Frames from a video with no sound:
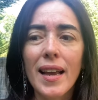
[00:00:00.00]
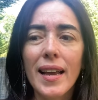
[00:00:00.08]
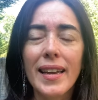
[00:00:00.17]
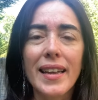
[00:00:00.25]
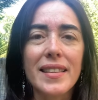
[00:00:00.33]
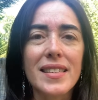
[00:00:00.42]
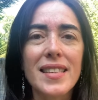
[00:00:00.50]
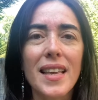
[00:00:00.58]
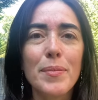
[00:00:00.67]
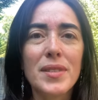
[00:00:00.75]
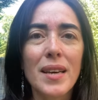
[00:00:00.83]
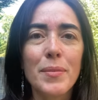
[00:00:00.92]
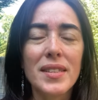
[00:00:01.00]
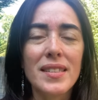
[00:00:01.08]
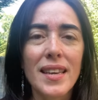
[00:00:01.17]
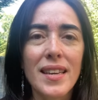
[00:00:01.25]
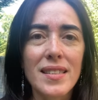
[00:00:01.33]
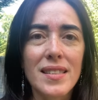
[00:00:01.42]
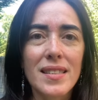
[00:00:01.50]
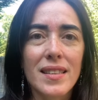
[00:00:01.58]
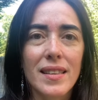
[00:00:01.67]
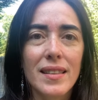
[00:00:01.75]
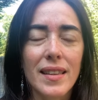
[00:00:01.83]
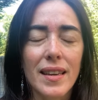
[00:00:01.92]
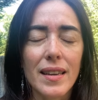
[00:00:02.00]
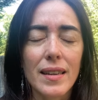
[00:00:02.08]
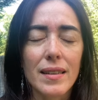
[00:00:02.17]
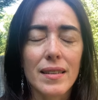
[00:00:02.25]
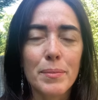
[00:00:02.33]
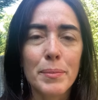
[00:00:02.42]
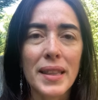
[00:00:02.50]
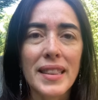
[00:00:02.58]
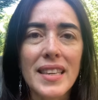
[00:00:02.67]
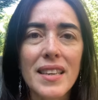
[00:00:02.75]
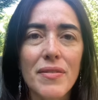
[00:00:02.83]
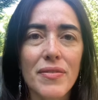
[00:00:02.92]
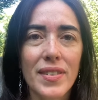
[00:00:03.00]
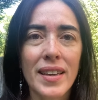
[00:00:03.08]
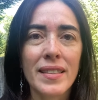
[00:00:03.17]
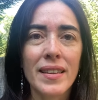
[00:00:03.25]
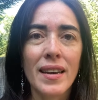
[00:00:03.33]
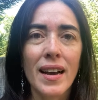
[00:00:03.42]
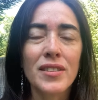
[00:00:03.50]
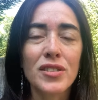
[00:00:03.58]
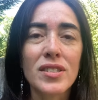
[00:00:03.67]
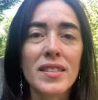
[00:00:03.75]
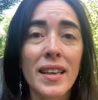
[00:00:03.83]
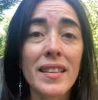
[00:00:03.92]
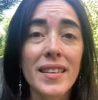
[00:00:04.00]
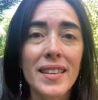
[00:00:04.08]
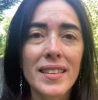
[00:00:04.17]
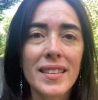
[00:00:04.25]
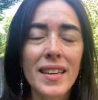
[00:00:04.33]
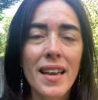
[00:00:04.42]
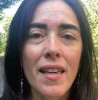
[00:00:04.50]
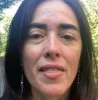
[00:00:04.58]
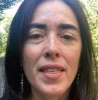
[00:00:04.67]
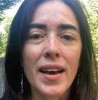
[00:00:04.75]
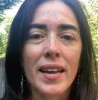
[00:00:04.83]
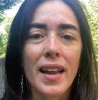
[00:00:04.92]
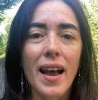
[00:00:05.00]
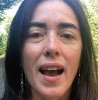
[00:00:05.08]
And at the same time, it takes the belief and the understanding that